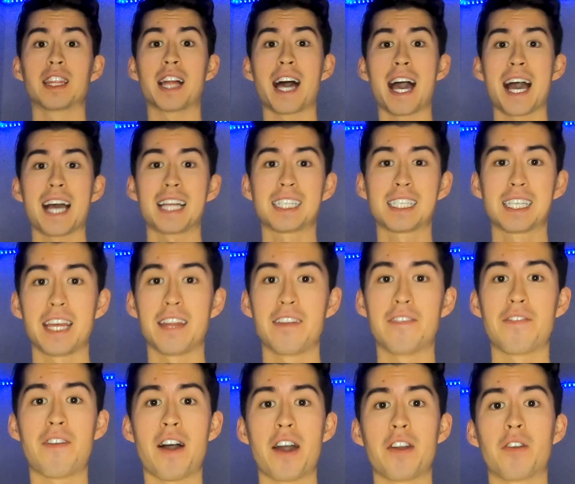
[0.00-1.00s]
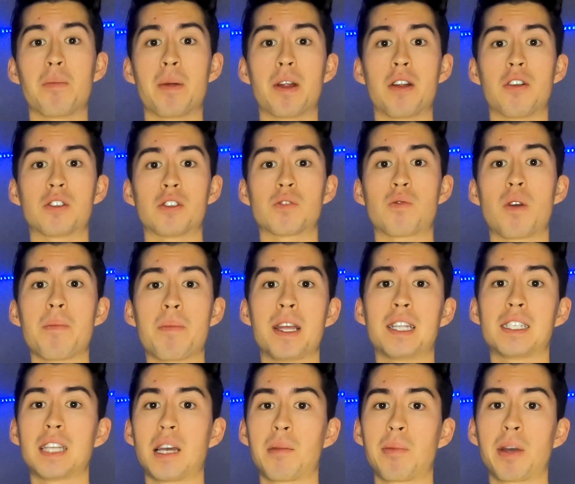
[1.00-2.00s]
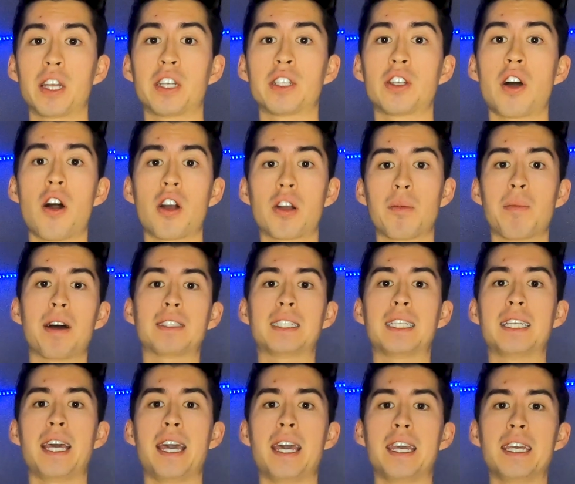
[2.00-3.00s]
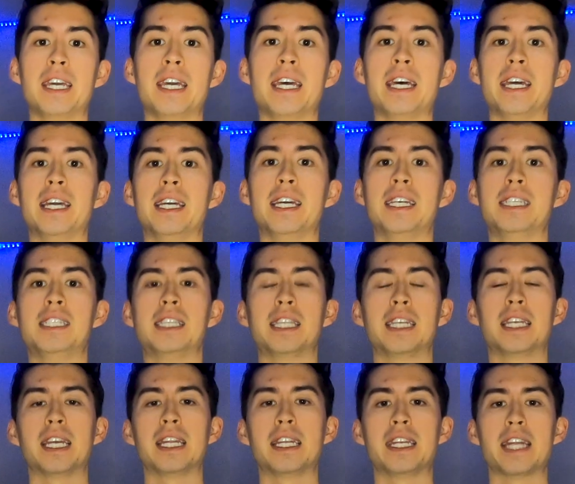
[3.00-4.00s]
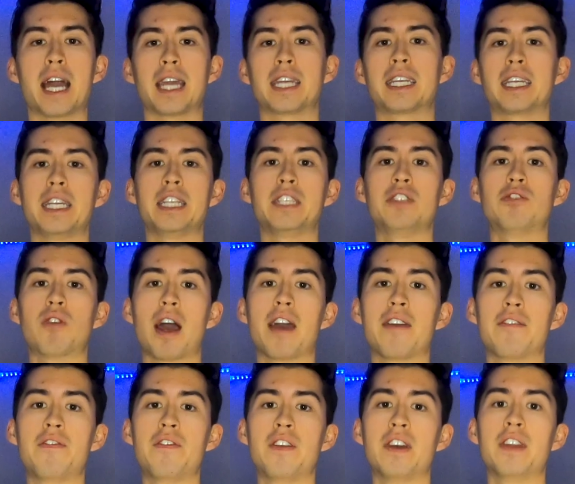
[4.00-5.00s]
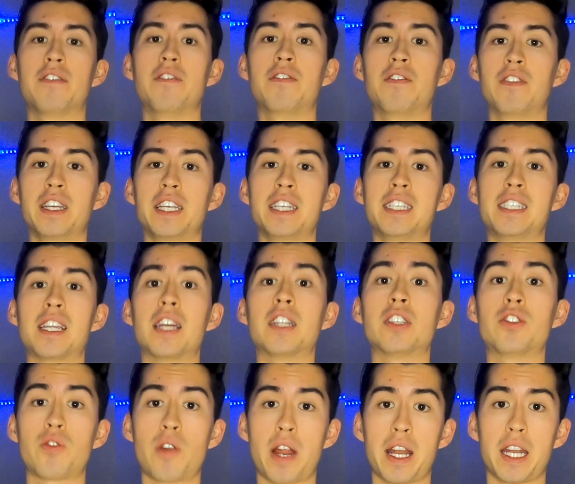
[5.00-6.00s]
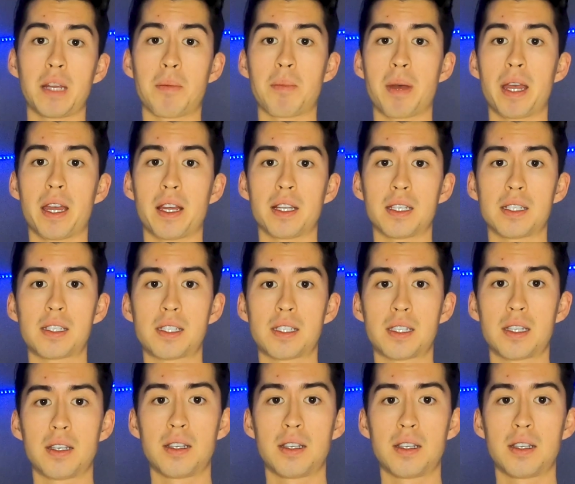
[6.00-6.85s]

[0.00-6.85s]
last and final pair of sweatpants I'm going to talk about today is the Nike Dry Fit Fleece training pants.